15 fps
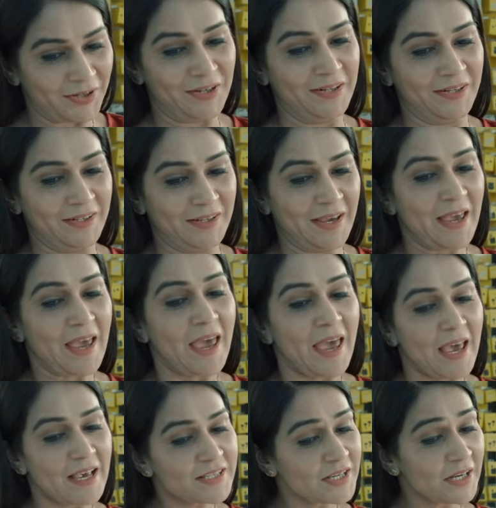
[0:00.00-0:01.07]
nice.
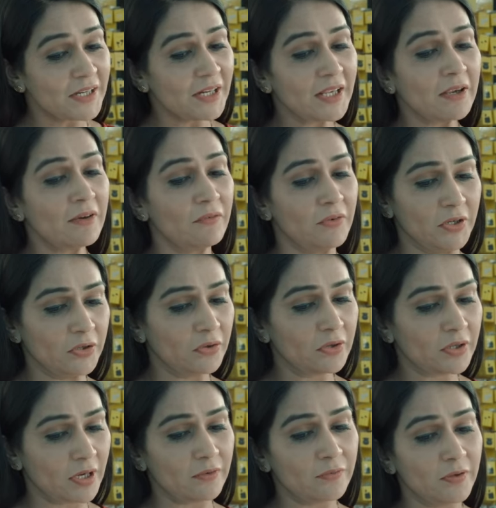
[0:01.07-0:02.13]
I definitely want to
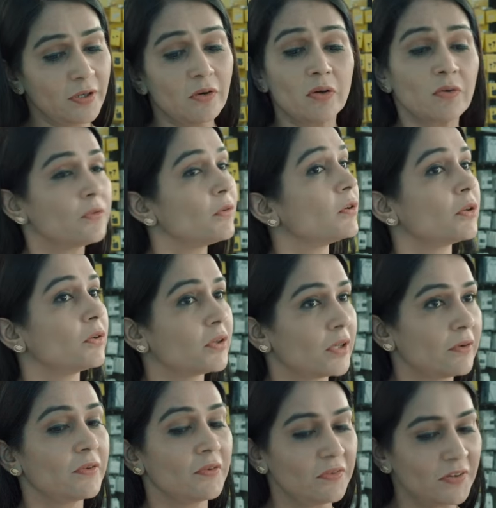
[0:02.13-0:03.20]
try out
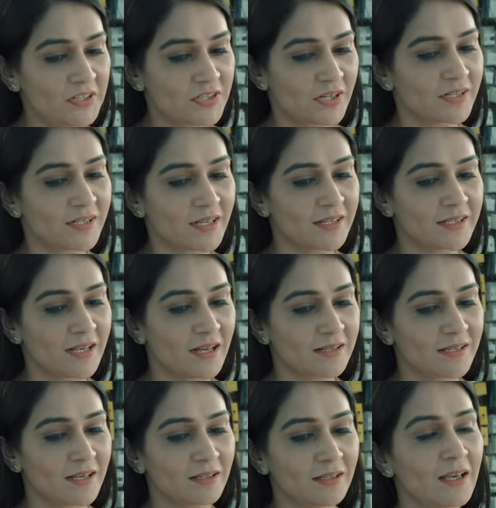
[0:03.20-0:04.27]
X80's photography
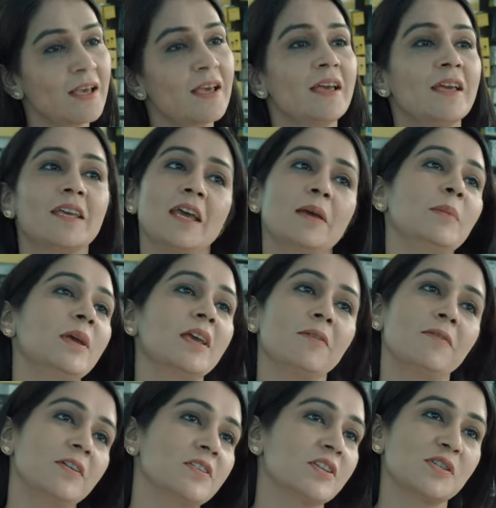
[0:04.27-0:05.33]
and videography
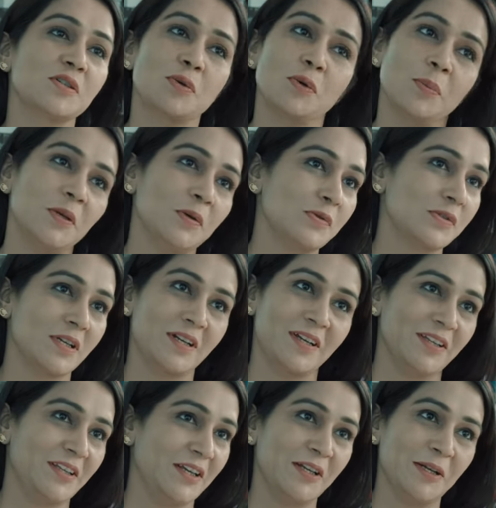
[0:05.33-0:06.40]
features along with its
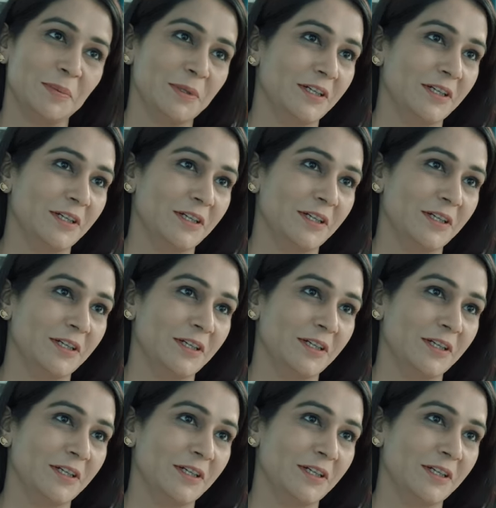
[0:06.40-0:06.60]
gaming